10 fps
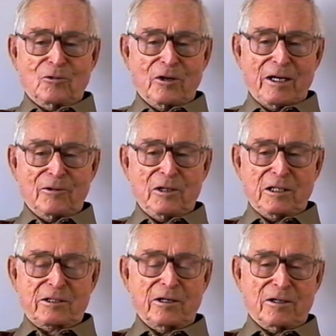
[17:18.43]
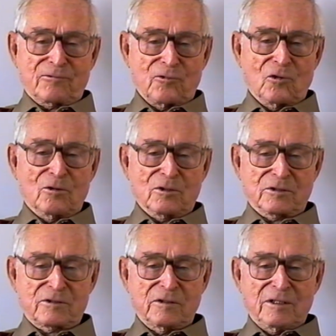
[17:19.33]
One I really cared for
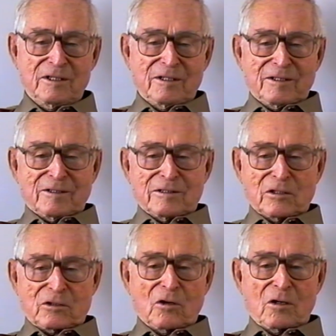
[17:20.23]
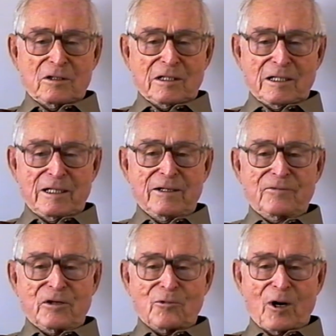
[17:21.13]
was a girl that
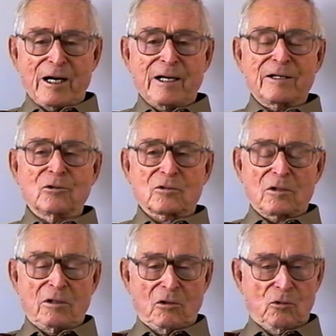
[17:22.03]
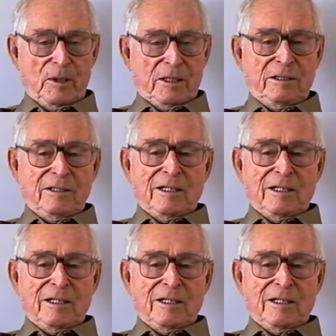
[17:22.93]
lived in Ryan, Oklahoma.